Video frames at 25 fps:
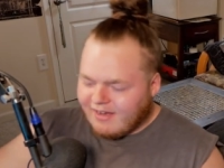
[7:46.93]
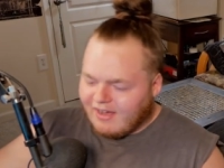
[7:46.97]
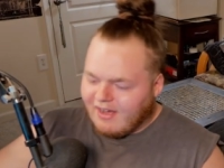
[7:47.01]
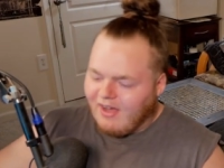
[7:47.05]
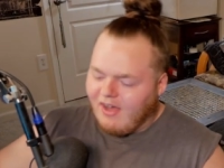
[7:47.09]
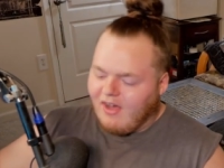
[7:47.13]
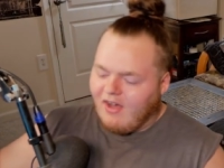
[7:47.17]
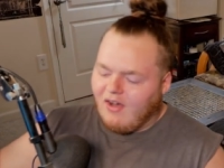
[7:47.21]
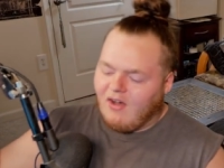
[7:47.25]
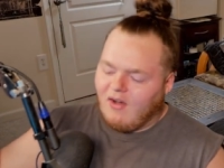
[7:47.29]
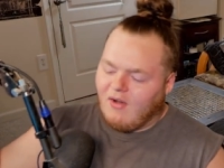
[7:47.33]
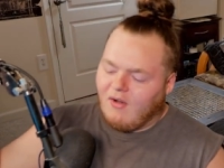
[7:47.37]

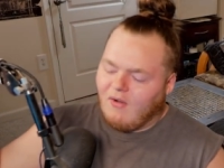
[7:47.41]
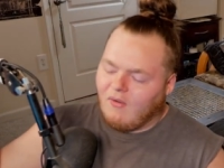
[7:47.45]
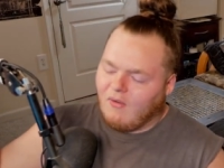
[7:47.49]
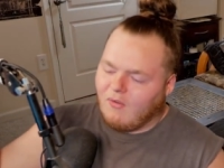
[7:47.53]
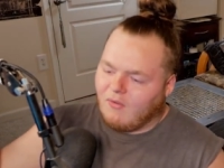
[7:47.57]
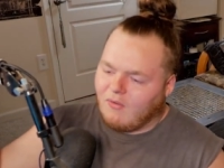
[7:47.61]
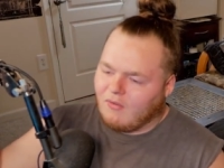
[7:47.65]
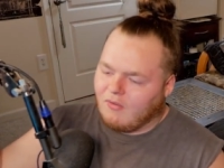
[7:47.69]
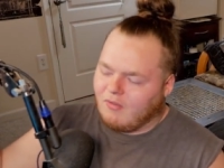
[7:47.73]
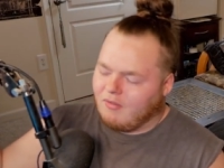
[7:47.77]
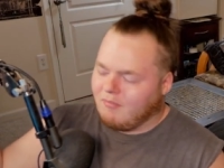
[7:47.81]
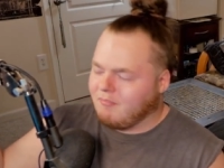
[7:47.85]

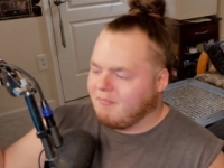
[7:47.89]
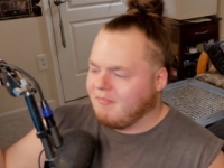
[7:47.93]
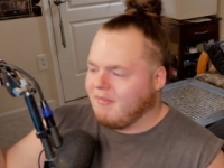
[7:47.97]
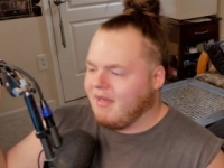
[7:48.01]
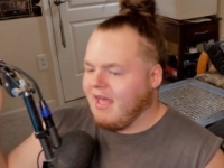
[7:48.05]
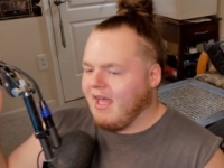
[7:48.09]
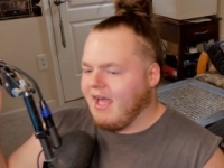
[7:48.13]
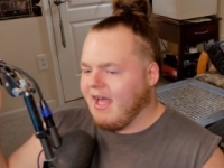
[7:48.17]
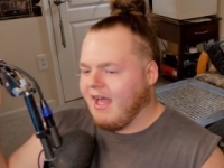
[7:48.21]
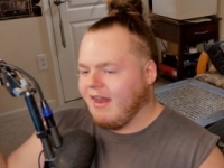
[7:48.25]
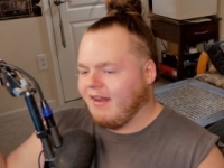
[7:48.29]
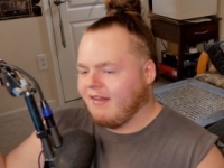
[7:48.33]
Oh
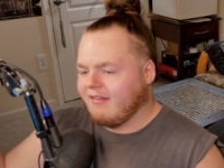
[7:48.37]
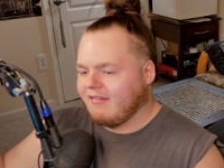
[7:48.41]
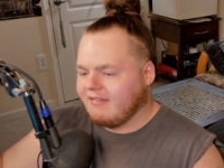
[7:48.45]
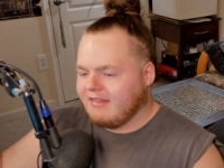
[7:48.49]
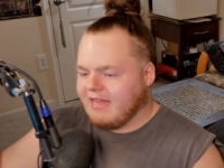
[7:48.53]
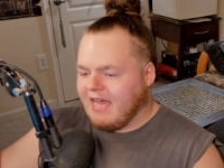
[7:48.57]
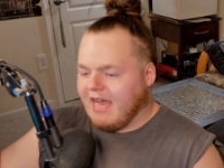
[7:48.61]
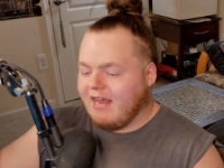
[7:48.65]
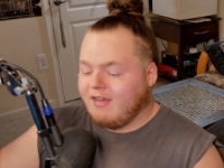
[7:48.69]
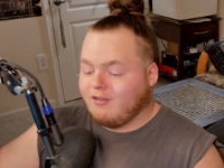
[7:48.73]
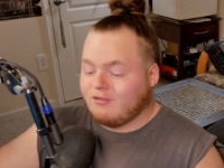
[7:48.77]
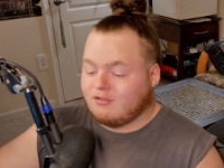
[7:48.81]
man,
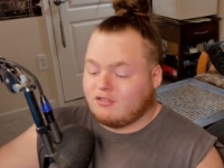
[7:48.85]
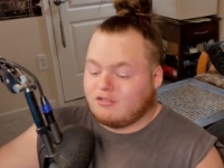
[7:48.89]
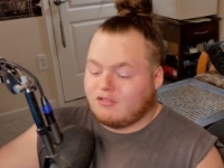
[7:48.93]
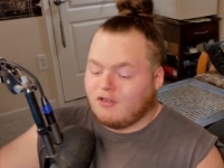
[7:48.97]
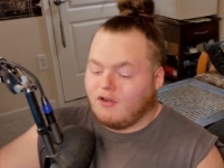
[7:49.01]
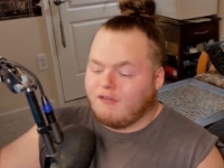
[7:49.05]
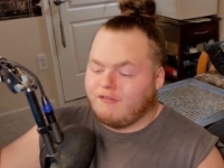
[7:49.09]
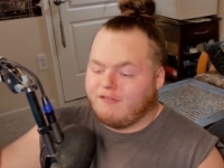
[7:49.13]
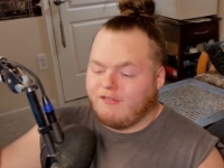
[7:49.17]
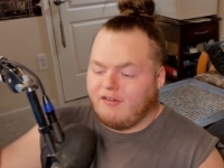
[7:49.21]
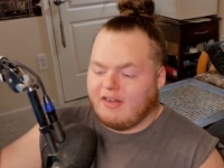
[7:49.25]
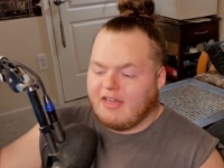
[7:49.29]
that is
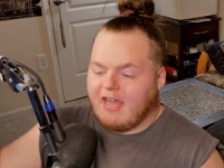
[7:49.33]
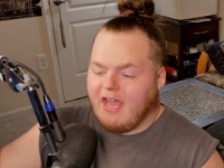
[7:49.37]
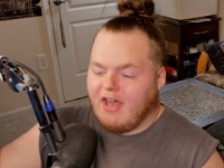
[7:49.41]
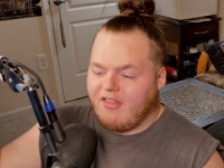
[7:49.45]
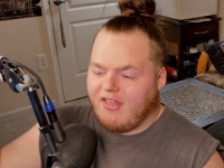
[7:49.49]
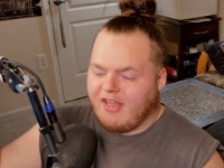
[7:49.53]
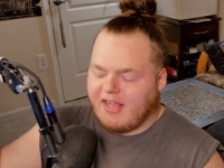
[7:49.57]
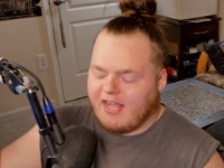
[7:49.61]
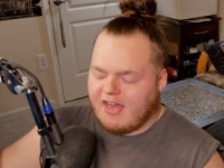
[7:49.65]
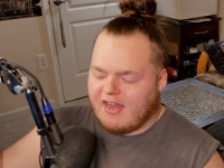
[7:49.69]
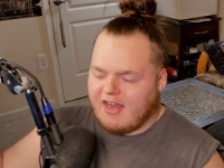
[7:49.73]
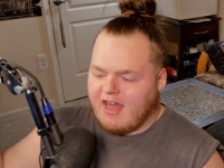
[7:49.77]
so funny
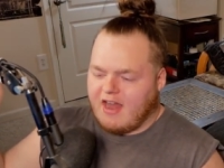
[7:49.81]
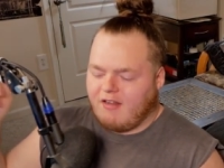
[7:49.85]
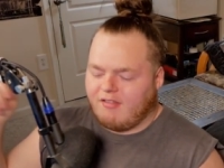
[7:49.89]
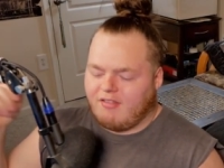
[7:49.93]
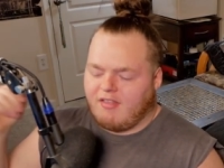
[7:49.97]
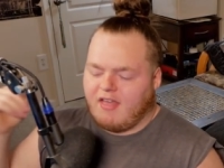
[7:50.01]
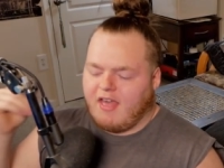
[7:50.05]
how they got out